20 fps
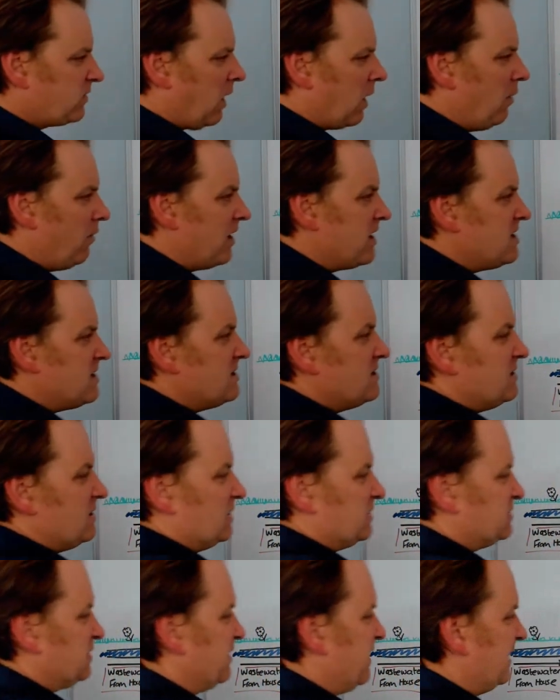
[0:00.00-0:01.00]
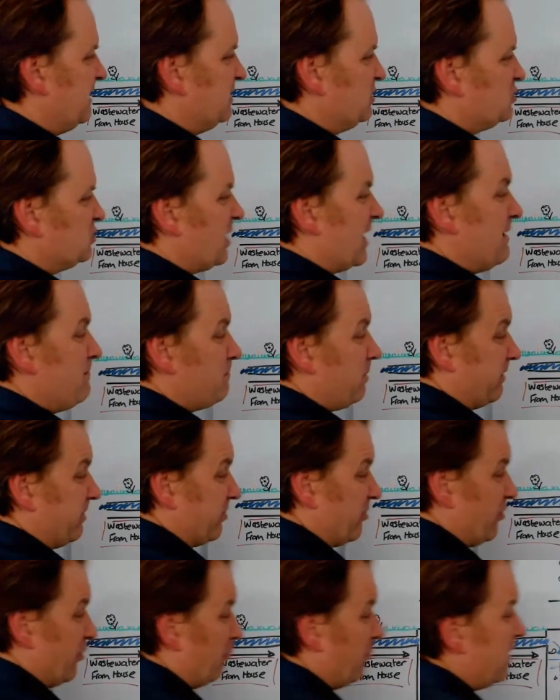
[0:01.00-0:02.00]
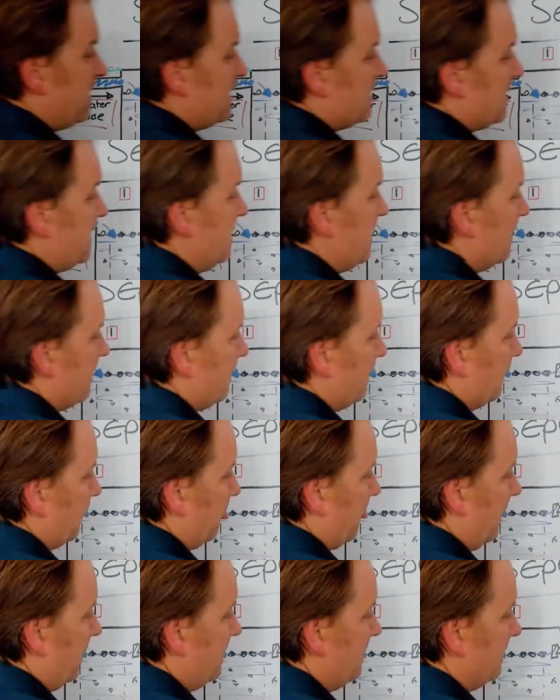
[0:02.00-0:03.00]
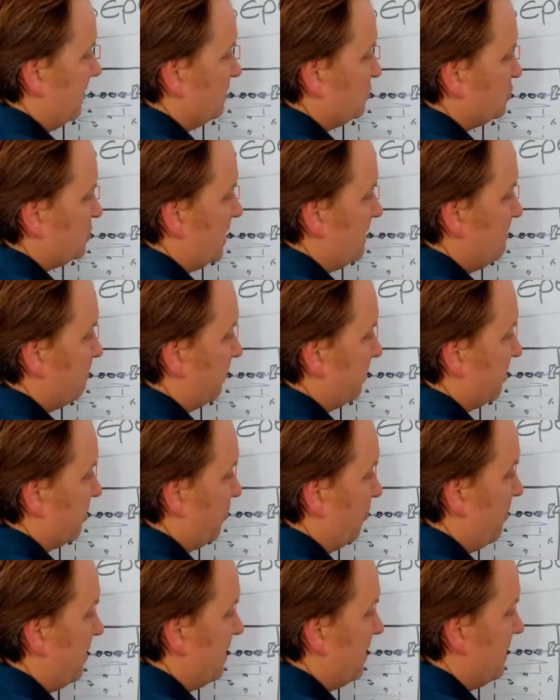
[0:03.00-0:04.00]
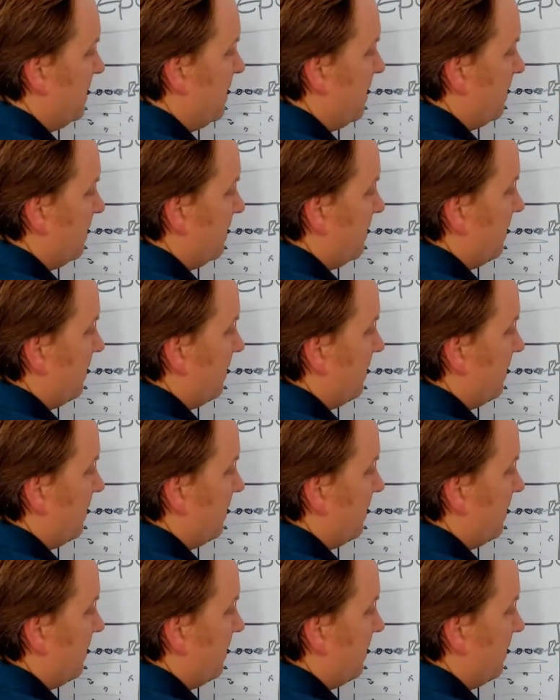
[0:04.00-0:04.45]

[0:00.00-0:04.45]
All right. So then in chamber three, right, in chamber three,